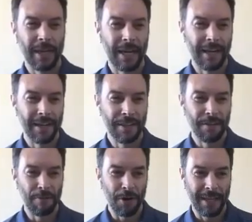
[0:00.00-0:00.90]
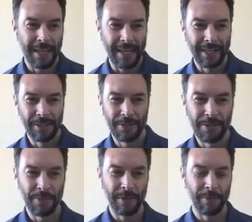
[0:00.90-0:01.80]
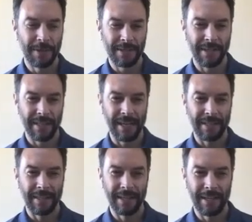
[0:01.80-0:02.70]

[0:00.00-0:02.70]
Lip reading: the Volcanoes, we saw that